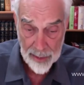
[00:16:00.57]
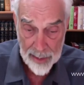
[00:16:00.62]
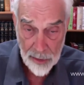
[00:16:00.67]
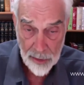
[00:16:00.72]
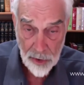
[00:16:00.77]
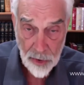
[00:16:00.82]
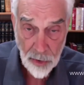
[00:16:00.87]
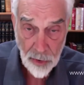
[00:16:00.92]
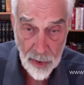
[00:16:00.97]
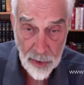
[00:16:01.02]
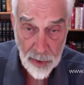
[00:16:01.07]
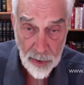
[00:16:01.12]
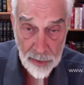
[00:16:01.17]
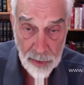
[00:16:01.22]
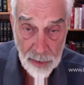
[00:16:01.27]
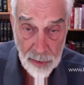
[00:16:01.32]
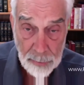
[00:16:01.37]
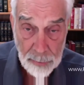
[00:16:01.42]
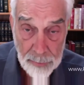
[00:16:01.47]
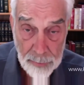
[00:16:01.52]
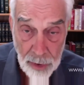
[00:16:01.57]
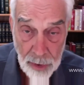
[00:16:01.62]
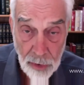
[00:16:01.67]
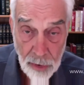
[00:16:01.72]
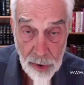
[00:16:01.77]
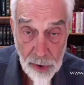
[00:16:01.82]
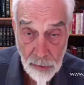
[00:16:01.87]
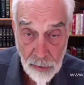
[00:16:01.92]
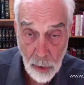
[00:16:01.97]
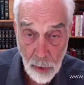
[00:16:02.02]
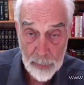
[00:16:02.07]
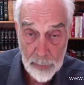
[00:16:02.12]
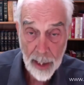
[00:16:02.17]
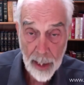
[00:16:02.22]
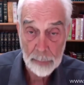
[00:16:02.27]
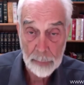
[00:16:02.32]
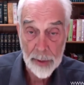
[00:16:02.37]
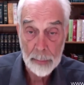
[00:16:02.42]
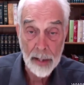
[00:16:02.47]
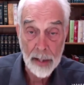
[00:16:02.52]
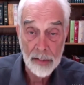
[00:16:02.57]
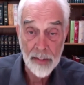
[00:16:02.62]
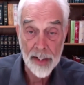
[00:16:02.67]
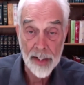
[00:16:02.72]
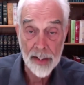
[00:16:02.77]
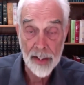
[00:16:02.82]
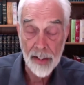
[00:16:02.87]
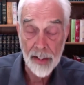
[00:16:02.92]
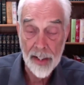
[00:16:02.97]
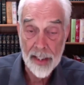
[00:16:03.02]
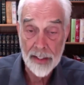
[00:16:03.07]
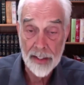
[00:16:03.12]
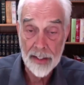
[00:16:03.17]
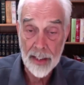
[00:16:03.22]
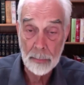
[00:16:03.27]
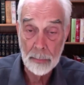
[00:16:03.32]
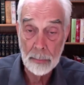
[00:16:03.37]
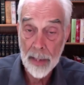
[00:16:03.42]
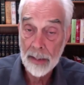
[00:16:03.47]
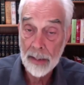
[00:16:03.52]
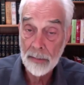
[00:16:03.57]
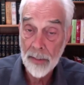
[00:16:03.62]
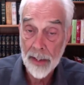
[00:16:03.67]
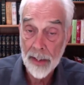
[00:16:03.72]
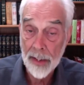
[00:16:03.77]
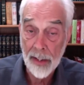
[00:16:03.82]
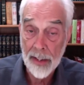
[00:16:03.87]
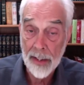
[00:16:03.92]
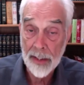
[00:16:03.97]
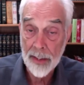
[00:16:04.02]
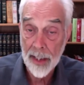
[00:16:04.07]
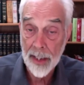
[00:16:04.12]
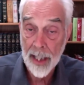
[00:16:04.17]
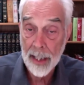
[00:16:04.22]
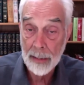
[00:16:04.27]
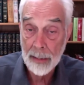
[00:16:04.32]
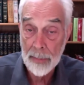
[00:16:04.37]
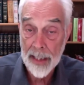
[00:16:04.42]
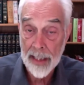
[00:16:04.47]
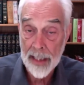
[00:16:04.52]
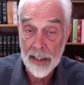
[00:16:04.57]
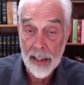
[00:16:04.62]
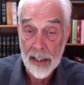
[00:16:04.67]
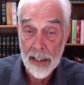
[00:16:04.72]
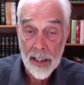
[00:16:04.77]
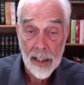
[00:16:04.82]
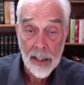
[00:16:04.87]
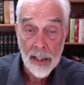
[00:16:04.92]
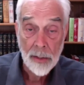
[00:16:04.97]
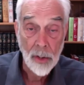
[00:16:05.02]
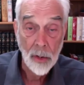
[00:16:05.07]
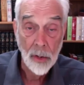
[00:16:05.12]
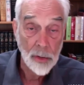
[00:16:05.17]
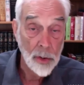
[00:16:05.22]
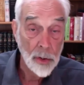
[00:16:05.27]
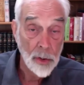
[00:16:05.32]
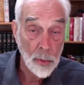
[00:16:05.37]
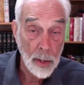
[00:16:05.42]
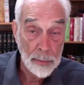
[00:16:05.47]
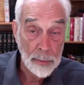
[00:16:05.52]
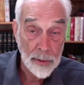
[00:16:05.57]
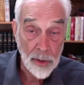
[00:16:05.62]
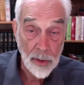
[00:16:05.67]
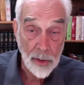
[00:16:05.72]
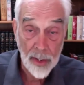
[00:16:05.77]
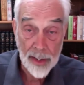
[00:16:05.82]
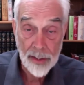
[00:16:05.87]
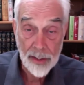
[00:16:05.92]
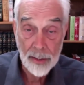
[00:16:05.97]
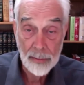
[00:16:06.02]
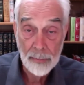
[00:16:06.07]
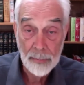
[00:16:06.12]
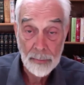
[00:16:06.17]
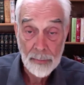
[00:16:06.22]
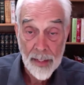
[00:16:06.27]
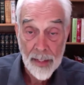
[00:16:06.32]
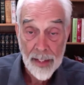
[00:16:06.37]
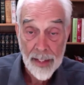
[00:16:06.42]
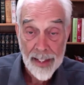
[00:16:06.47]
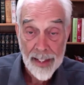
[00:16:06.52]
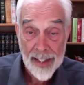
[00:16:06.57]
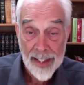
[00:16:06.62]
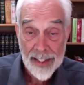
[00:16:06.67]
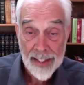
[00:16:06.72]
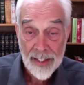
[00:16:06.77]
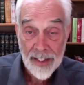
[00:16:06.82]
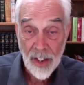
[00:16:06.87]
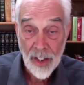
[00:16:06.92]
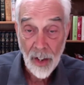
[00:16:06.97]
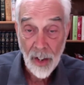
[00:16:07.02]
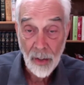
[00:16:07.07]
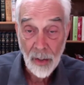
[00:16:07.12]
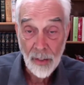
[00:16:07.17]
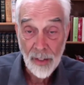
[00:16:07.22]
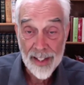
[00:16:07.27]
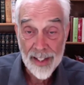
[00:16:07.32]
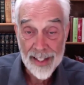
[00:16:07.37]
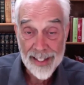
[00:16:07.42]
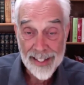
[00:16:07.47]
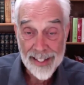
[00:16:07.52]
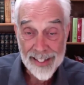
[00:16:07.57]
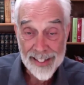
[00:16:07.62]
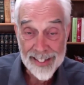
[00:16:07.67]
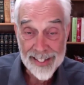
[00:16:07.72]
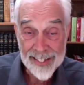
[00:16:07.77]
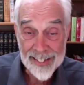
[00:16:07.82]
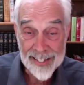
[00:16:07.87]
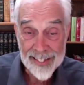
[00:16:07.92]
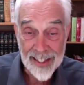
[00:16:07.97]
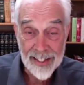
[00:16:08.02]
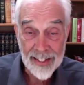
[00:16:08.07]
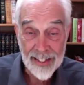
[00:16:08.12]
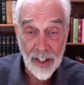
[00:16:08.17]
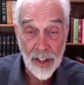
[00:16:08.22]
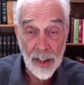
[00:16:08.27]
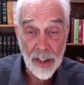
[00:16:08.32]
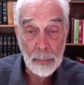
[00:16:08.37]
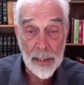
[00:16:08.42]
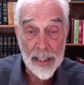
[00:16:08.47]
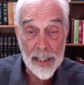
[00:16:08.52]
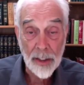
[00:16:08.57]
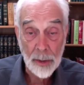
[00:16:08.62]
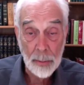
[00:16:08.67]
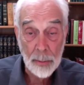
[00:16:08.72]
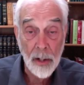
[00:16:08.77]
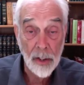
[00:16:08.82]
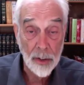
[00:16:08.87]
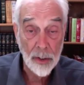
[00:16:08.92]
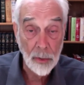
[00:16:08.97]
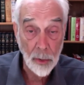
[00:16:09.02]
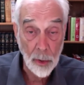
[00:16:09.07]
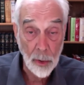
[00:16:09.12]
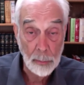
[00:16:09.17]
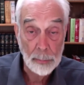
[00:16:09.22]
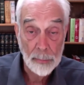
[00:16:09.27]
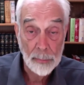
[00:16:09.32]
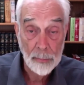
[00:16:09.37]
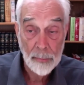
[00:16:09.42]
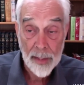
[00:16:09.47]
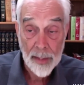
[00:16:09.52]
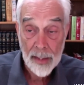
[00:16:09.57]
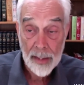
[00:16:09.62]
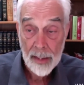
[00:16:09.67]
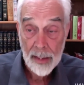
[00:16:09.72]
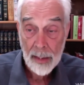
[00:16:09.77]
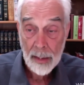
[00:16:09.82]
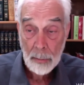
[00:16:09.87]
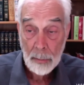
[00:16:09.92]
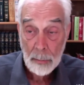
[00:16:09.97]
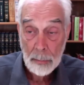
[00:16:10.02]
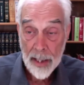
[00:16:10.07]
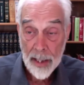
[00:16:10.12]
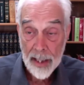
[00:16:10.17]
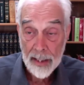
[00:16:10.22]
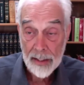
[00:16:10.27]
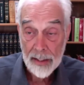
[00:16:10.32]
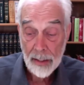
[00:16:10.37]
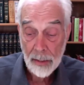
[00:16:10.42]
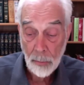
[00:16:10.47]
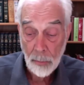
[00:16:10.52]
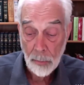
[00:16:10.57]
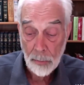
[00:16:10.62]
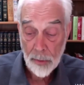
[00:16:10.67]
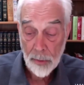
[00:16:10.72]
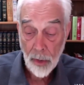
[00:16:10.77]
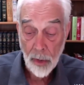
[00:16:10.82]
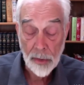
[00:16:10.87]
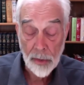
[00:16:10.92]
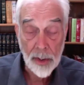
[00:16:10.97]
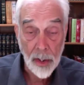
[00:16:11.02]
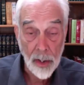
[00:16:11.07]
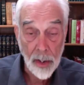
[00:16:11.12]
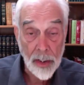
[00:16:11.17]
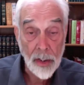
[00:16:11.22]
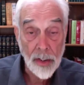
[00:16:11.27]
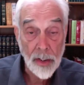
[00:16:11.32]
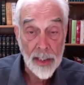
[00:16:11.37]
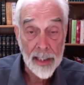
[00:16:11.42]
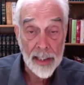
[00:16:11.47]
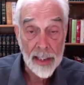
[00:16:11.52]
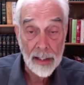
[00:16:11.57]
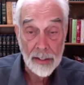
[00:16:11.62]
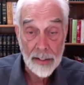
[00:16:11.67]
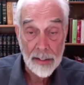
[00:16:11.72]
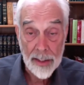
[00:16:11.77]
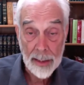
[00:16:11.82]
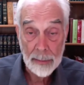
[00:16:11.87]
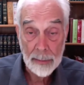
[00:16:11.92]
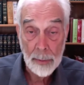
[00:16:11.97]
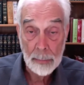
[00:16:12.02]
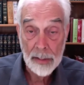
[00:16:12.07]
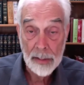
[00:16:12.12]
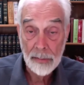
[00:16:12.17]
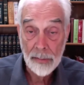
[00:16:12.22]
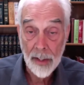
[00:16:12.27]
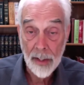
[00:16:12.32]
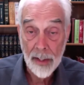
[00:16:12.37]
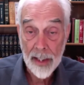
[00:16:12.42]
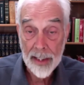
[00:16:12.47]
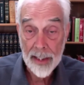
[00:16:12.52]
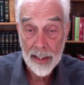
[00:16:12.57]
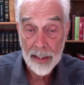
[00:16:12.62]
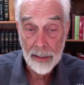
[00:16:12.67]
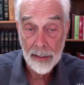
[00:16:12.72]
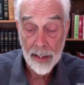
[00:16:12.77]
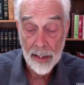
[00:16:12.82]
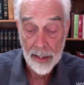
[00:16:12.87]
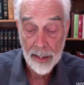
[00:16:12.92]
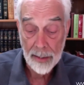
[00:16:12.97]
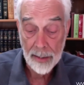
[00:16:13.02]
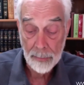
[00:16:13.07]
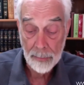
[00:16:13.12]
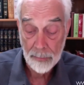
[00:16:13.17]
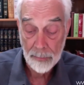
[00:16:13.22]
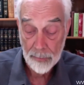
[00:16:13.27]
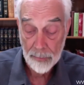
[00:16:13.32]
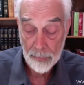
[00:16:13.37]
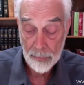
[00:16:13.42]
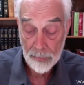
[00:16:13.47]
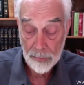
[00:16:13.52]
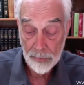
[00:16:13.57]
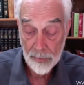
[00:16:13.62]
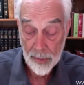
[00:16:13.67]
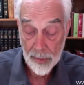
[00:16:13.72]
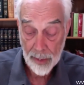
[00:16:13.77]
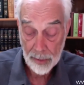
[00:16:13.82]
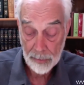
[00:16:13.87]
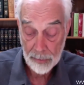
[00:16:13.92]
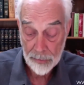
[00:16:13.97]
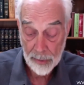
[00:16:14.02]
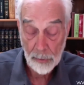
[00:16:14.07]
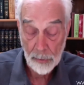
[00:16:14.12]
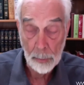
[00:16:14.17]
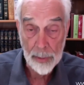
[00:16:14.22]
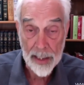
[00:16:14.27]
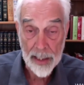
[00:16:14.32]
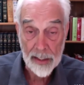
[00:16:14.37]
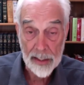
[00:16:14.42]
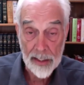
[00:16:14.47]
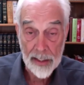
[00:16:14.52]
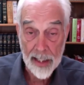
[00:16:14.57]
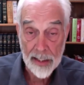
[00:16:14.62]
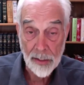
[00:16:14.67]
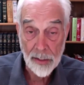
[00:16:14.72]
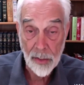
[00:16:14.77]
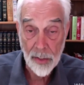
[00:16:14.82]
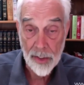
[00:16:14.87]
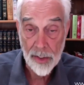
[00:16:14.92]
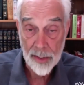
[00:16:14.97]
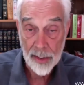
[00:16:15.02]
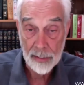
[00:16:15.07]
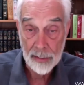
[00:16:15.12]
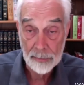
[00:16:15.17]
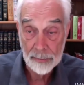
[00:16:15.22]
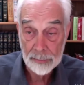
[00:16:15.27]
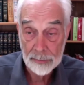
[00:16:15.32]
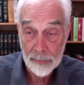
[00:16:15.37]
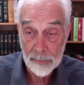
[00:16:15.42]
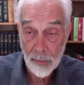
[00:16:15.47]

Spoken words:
the historical use of homeopathy by veterinarians, that many veterinarians that I meet don't use repertories. So there's going to be a smaller group, but those that are using it seem to be very favorably inclined towards it.